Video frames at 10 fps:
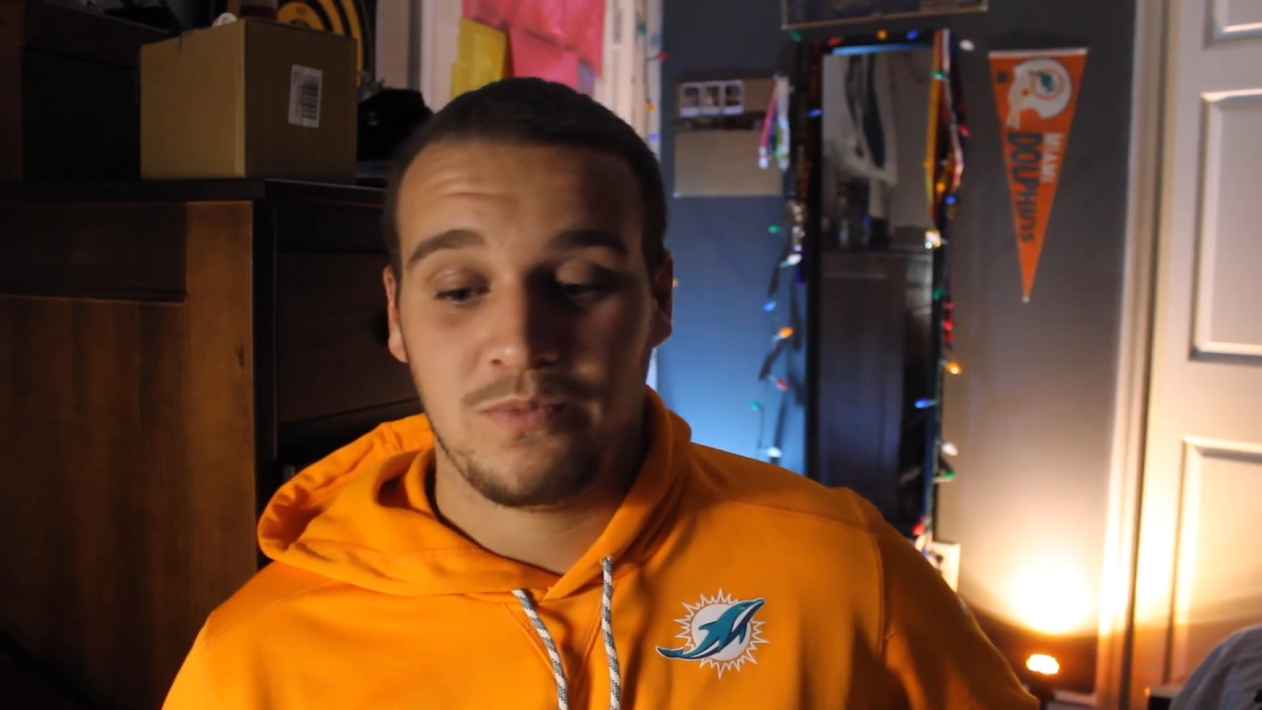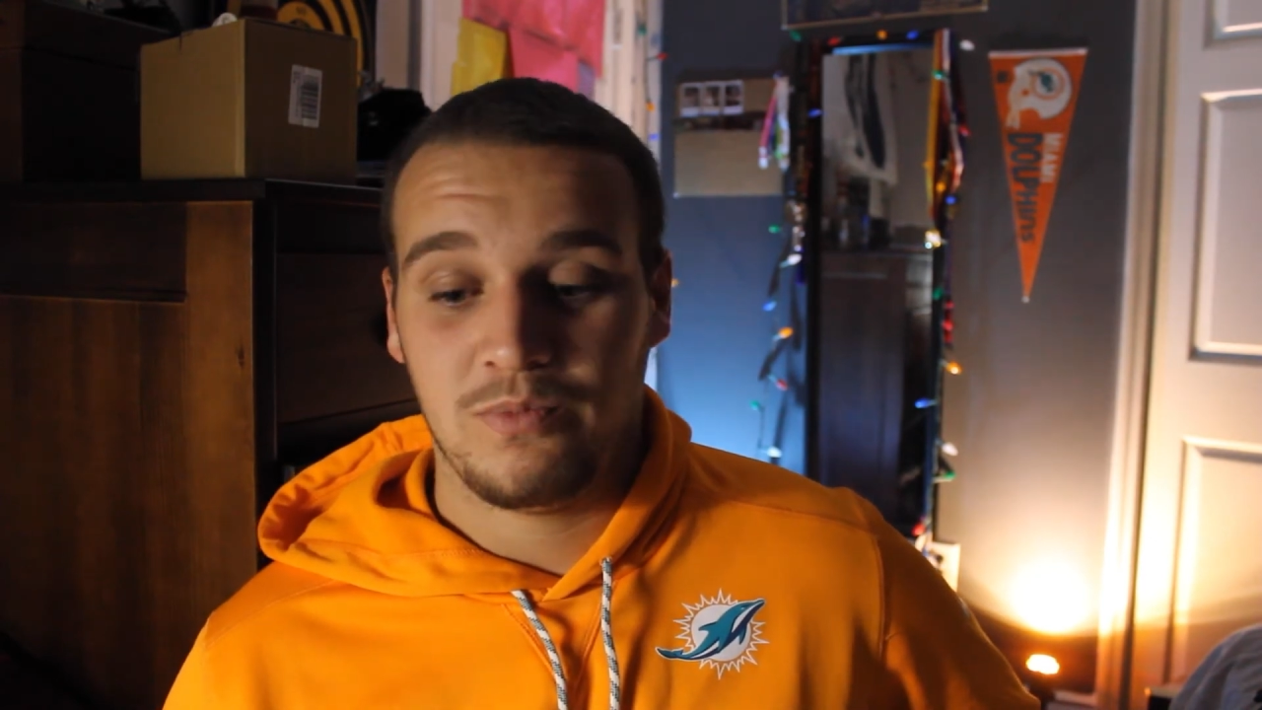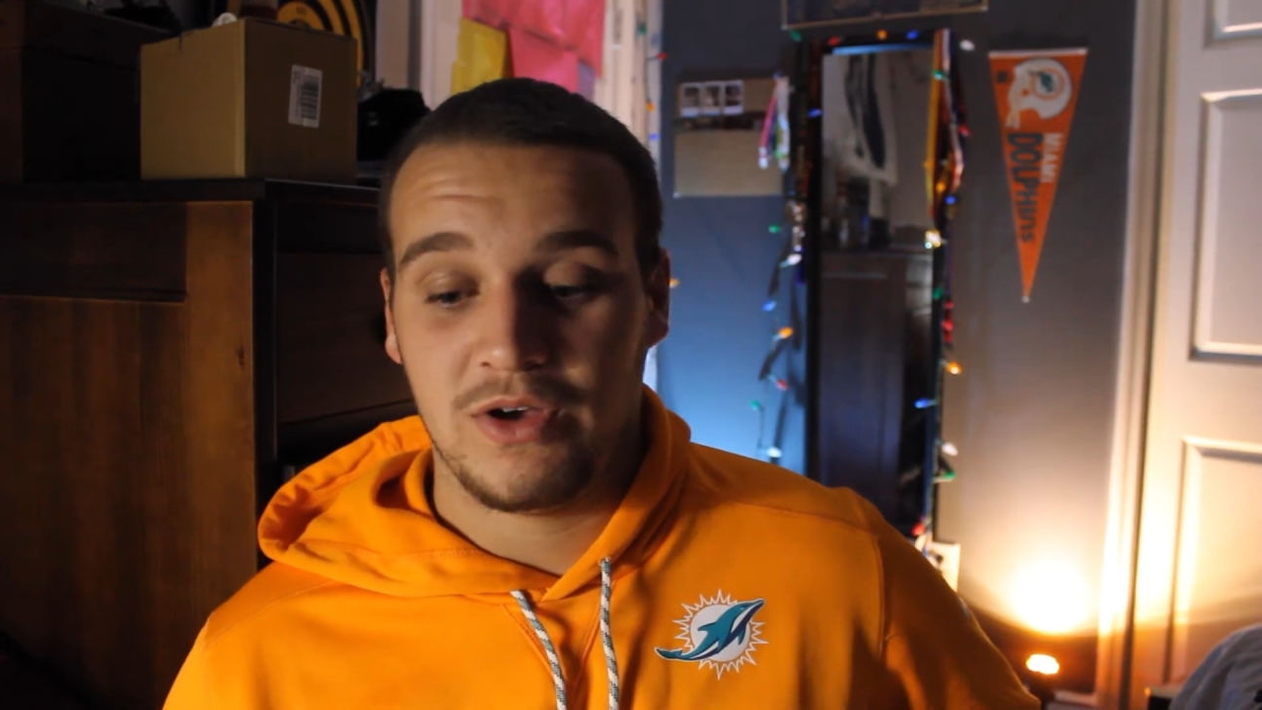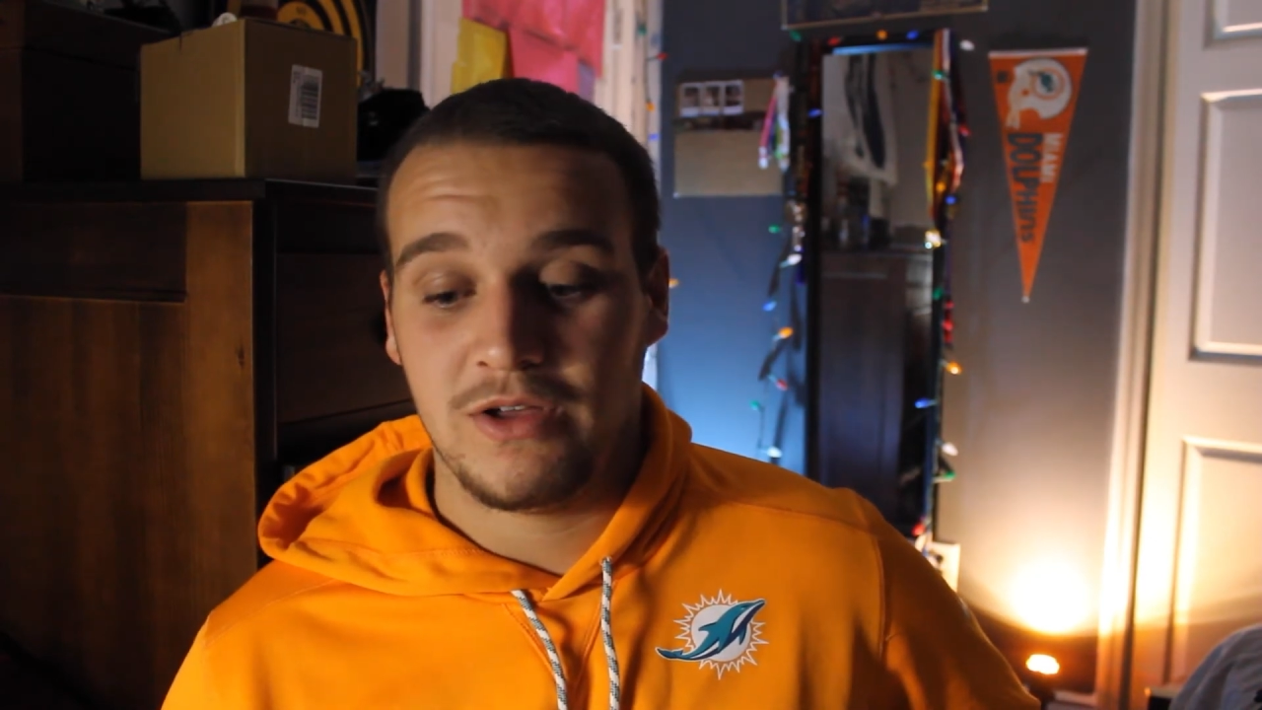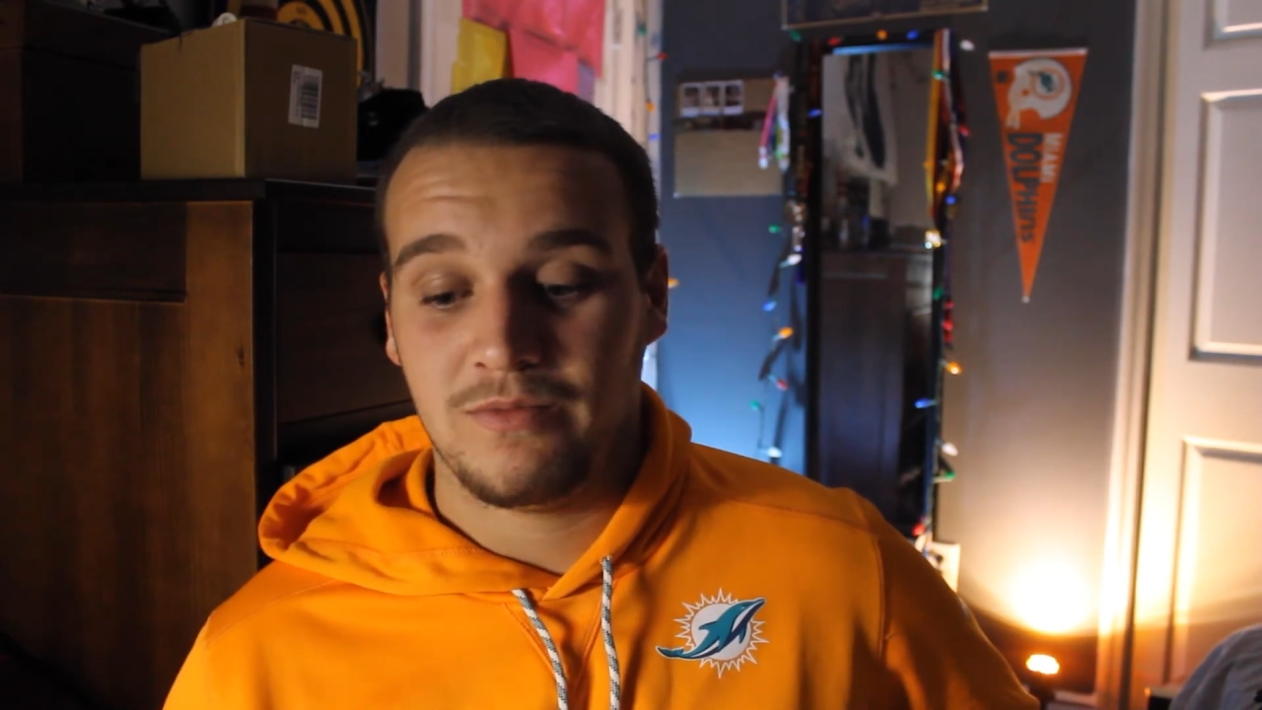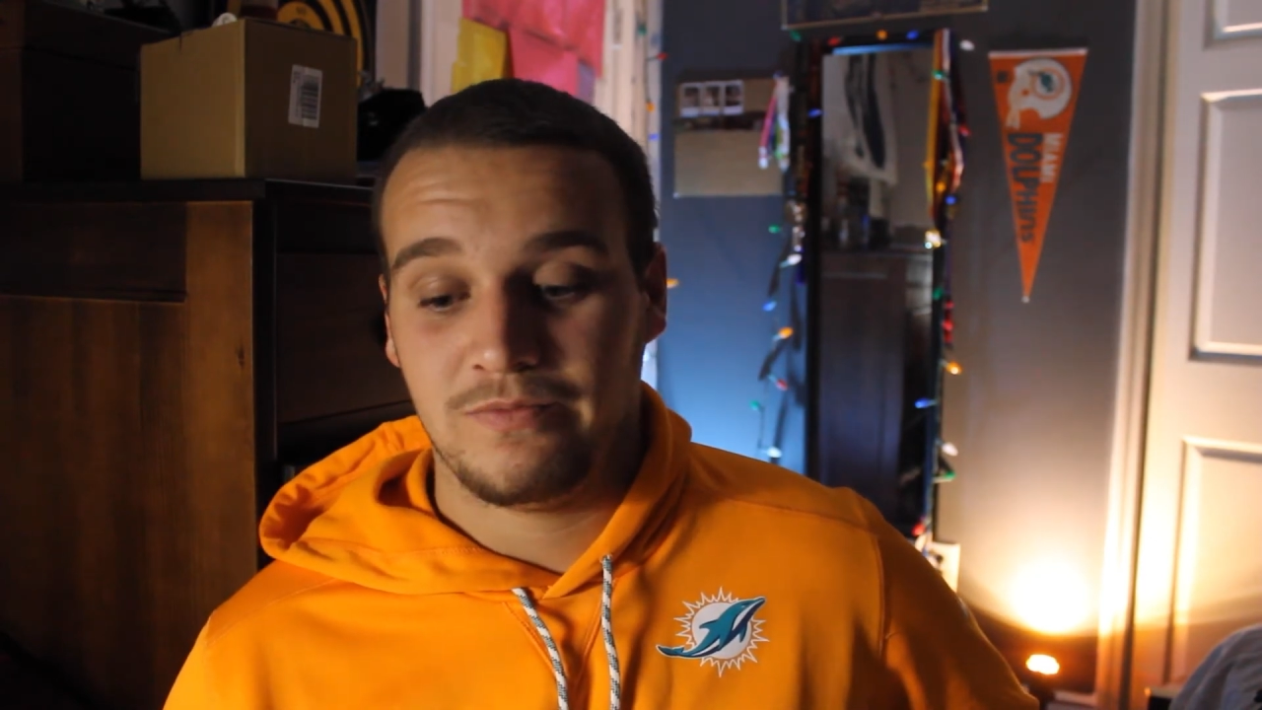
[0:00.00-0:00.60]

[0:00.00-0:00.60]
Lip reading: But,